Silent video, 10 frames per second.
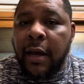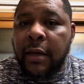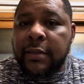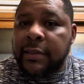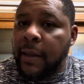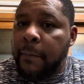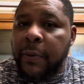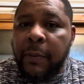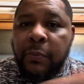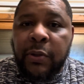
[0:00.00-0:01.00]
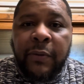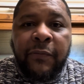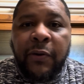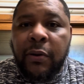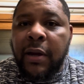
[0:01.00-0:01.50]
some people didn't
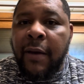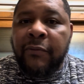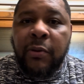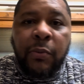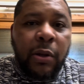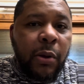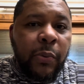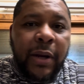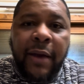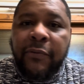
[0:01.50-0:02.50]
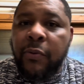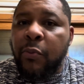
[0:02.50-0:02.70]
feel comfortable or whatever,